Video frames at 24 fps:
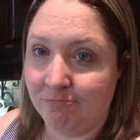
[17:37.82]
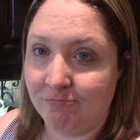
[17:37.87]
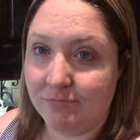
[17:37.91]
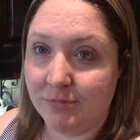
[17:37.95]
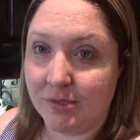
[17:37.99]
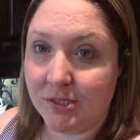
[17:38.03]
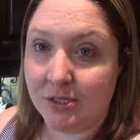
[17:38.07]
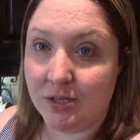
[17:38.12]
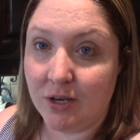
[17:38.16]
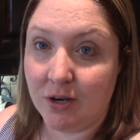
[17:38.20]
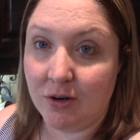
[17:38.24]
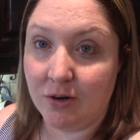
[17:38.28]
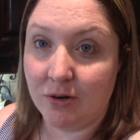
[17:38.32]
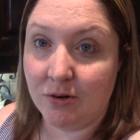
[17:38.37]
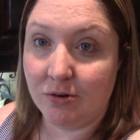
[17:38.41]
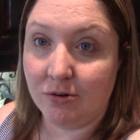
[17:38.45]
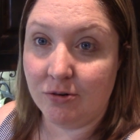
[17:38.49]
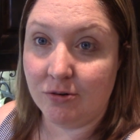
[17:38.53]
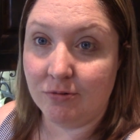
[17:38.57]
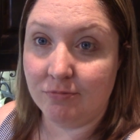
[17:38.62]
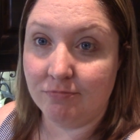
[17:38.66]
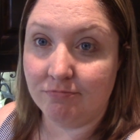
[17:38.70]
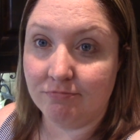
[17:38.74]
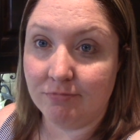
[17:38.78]

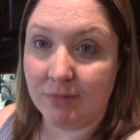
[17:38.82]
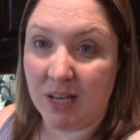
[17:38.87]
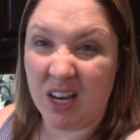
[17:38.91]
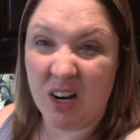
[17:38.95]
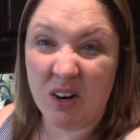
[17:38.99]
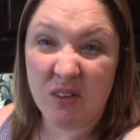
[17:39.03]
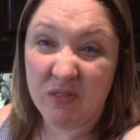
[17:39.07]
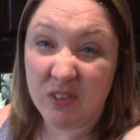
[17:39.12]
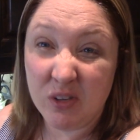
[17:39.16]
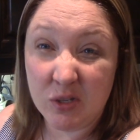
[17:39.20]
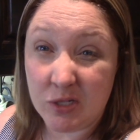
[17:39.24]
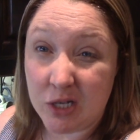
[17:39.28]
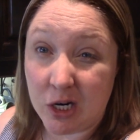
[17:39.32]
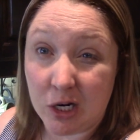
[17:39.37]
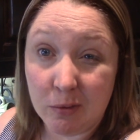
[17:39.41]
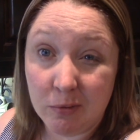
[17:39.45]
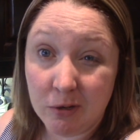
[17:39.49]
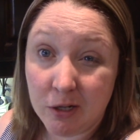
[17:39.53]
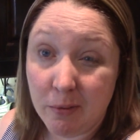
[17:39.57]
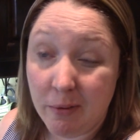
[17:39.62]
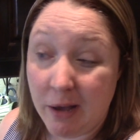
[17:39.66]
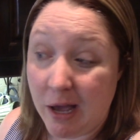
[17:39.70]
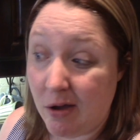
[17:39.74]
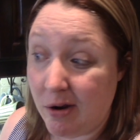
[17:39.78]
So I don't feel
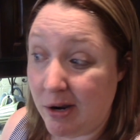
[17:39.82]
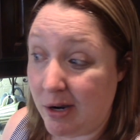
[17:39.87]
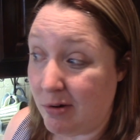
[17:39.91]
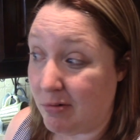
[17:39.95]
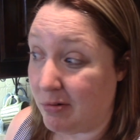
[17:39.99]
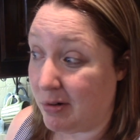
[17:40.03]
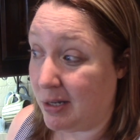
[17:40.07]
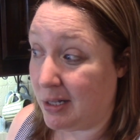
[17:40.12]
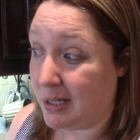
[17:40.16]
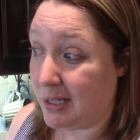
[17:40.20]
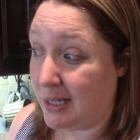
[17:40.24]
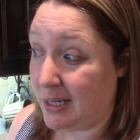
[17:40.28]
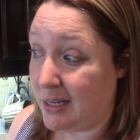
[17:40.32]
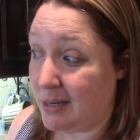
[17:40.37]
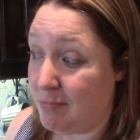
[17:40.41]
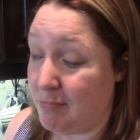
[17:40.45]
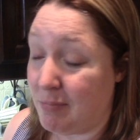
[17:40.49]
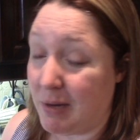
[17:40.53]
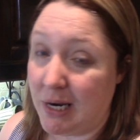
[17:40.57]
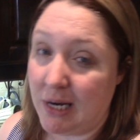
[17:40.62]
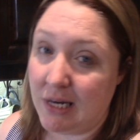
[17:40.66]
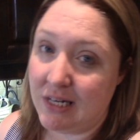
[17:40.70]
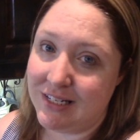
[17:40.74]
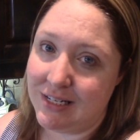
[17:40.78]
terrible about it really,
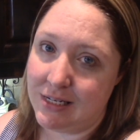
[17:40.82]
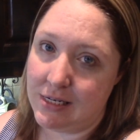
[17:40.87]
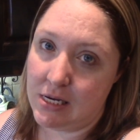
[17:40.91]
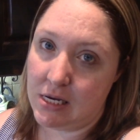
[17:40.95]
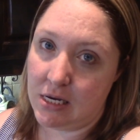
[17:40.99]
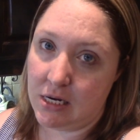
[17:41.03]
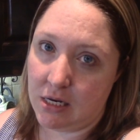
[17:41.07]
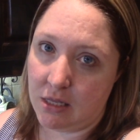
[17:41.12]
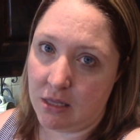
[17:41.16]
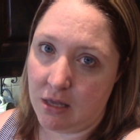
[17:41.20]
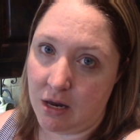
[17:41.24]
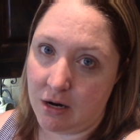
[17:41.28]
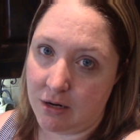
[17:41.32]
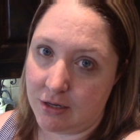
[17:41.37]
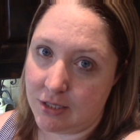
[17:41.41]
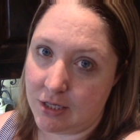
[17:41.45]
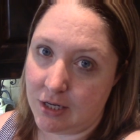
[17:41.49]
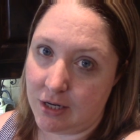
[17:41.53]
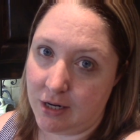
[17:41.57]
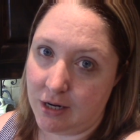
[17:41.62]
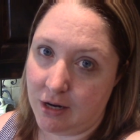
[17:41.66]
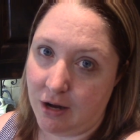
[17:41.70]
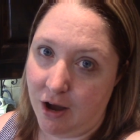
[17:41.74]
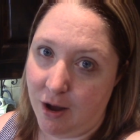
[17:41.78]
but I did eat a lot of
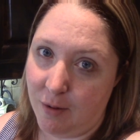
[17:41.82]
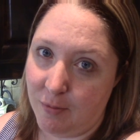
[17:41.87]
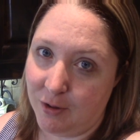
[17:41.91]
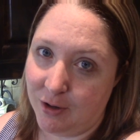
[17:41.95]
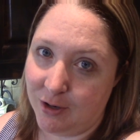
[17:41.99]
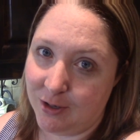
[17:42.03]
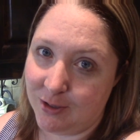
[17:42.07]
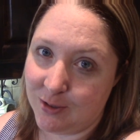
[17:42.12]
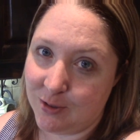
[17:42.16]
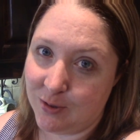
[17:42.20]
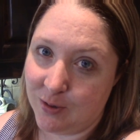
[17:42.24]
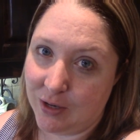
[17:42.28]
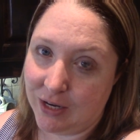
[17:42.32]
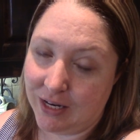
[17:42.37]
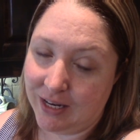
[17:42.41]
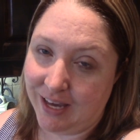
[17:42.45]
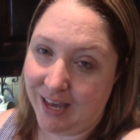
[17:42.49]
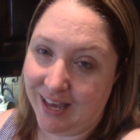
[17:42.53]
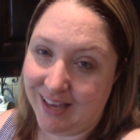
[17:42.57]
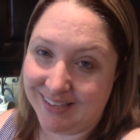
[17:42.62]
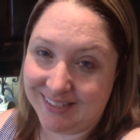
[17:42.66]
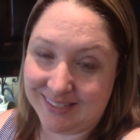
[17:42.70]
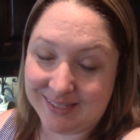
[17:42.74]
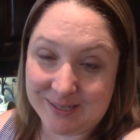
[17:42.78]
cherry cobbler. So I
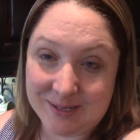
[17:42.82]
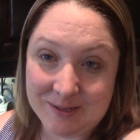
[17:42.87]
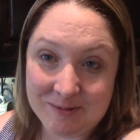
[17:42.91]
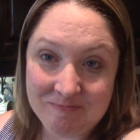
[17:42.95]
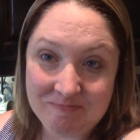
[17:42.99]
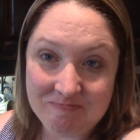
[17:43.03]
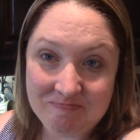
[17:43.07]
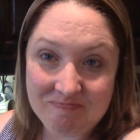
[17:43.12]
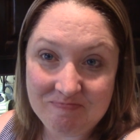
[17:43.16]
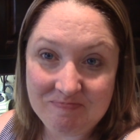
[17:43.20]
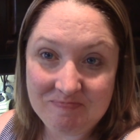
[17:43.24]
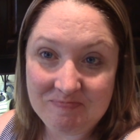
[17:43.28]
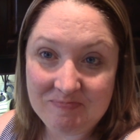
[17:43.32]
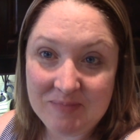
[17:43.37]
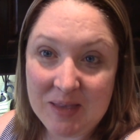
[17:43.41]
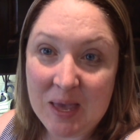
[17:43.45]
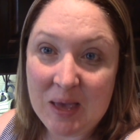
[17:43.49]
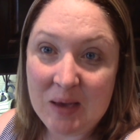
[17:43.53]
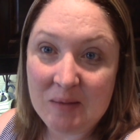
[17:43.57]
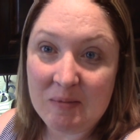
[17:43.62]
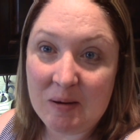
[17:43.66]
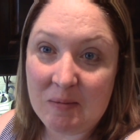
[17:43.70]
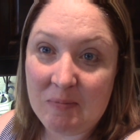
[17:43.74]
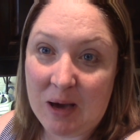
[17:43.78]
guess
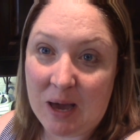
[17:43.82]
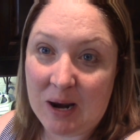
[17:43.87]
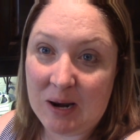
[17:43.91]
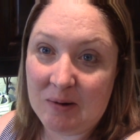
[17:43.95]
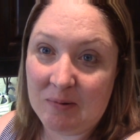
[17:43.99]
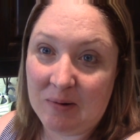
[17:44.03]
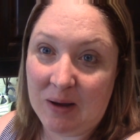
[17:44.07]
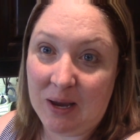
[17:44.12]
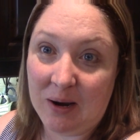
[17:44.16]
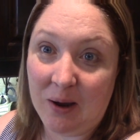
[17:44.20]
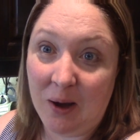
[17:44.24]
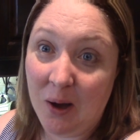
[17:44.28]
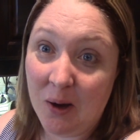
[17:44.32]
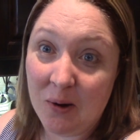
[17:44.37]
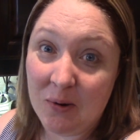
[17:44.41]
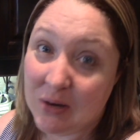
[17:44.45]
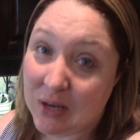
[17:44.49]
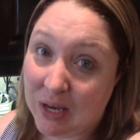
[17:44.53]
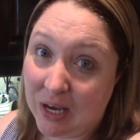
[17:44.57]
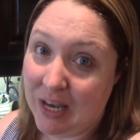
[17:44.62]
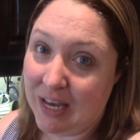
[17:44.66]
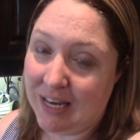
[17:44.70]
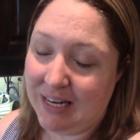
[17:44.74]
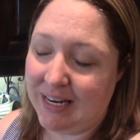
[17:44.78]
my body went, oh
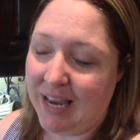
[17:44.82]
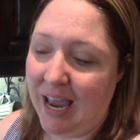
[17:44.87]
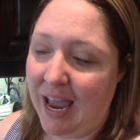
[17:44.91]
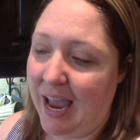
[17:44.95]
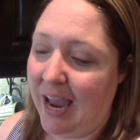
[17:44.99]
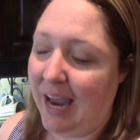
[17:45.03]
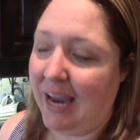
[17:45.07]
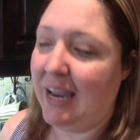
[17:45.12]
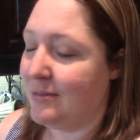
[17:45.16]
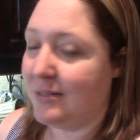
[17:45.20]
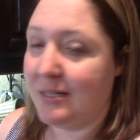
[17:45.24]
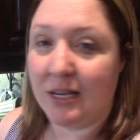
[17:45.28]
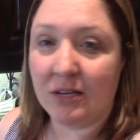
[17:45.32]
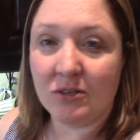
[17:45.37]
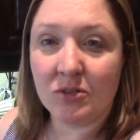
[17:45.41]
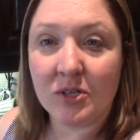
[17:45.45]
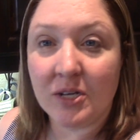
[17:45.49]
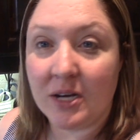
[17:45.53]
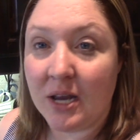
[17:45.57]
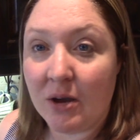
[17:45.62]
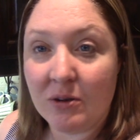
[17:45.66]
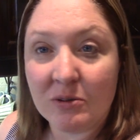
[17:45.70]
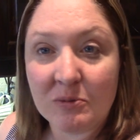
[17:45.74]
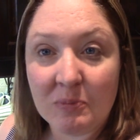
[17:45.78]
good, yay.
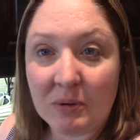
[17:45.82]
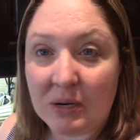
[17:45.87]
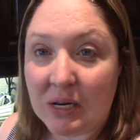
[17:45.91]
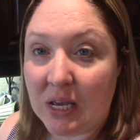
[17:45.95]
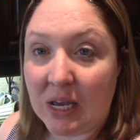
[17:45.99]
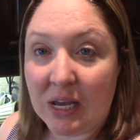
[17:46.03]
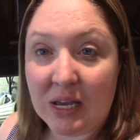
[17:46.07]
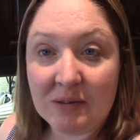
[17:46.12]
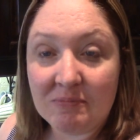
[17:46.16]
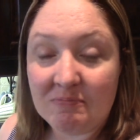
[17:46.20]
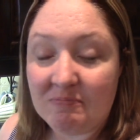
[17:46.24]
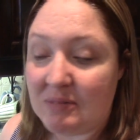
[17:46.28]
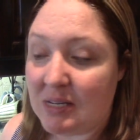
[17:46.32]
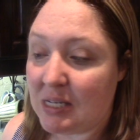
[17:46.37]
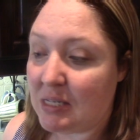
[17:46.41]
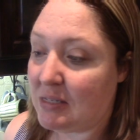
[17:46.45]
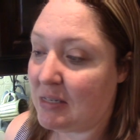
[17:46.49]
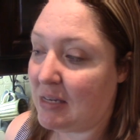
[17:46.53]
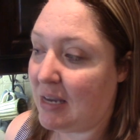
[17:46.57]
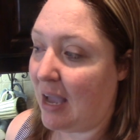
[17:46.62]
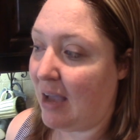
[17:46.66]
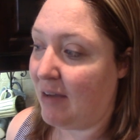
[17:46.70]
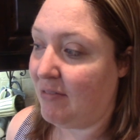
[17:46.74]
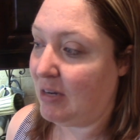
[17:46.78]
Yesterday I was pretty good.
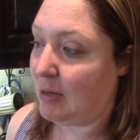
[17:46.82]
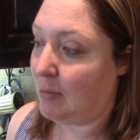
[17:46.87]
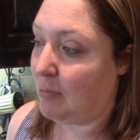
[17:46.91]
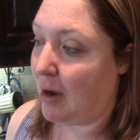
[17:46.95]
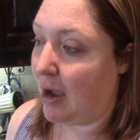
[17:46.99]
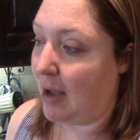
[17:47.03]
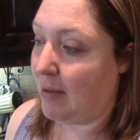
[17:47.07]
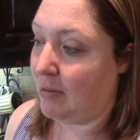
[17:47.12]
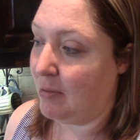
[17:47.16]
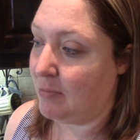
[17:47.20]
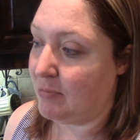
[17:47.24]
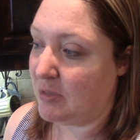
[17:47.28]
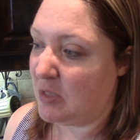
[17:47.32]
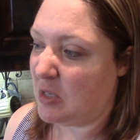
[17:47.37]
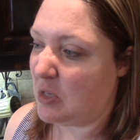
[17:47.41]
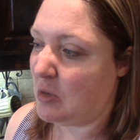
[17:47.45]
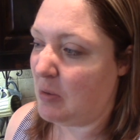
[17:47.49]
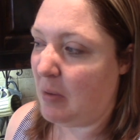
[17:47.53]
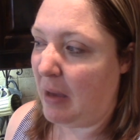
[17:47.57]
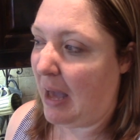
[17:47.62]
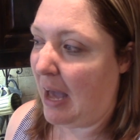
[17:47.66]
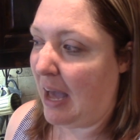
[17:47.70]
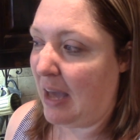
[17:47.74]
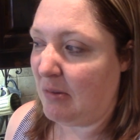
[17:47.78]
Didn't have any problems
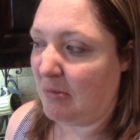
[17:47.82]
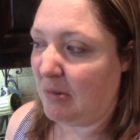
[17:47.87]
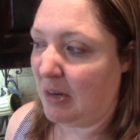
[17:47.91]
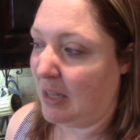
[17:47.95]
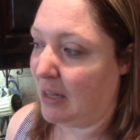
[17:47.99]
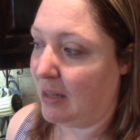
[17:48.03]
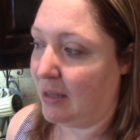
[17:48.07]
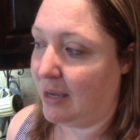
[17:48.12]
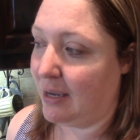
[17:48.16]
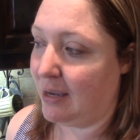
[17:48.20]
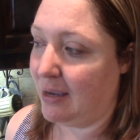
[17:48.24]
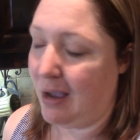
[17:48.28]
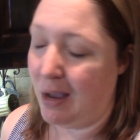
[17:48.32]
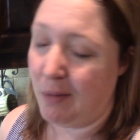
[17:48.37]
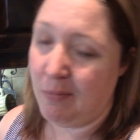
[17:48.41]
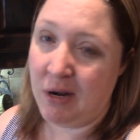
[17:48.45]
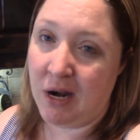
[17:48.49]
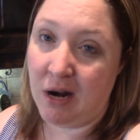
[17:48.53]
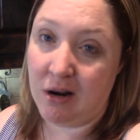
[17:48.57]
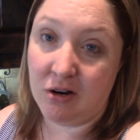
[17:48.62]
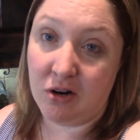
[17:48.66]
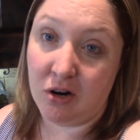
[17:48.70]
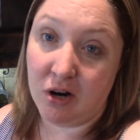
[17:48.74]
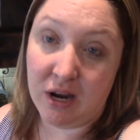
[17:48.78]
too bad really. I mean,
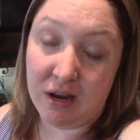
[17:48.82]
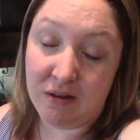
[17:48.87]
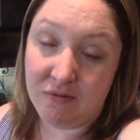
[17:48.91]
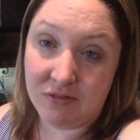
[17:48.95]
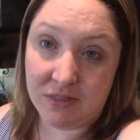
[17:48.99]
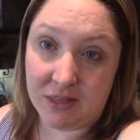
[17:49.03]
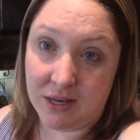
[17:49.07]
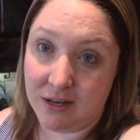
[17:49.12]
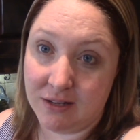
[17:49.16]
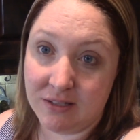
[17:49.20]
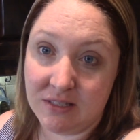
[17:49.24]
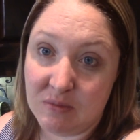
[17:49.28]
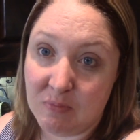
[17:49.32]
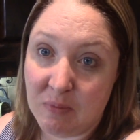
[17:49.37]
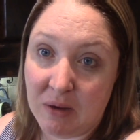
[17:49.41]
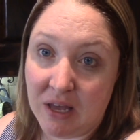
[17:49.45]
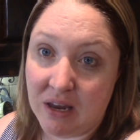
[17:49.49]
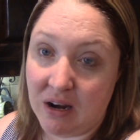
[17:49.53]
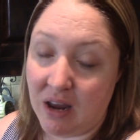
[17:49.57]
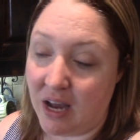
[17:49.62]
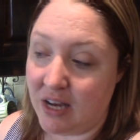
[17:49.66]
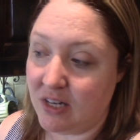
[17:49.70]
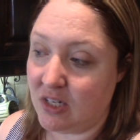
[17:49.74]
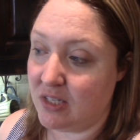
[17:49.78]
I crave things,
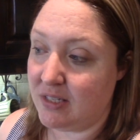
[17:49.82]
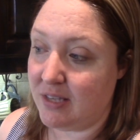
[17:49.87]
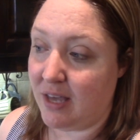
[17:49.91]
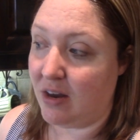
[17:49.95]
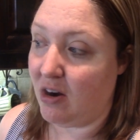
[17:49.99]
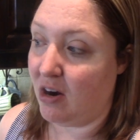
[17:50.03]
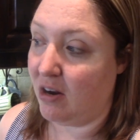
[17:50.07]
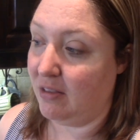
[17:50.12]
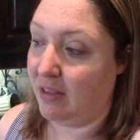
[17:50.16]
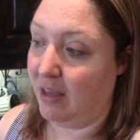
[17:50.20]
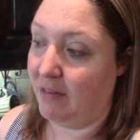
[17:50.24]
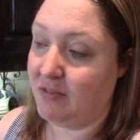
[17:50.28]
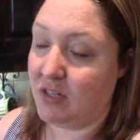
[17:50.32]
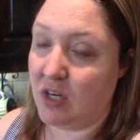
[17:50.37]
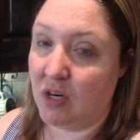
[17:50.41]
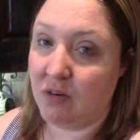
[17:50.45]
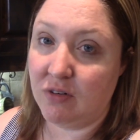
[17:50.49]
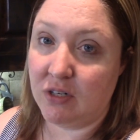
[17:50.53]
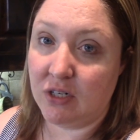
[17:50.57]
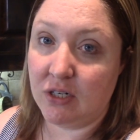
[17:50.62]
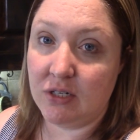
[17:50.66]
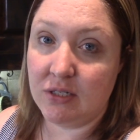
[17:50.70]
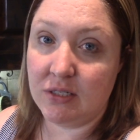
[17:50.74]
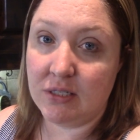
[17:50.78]
but I just had our
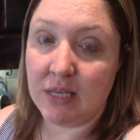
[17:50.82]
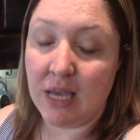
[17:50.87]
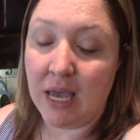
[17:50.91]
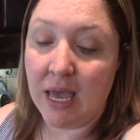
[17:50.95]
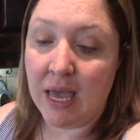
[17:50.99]
leftovers,